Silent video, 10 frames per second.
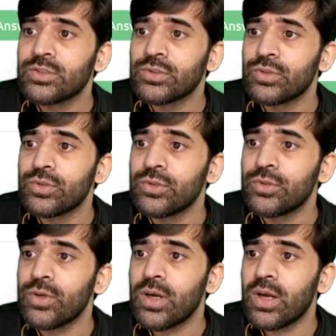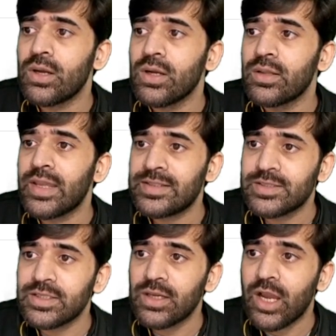So
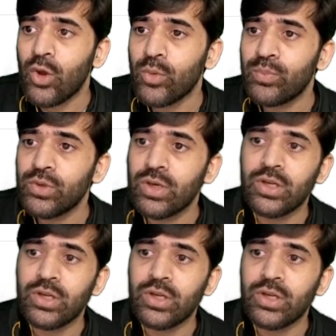that's it. I hope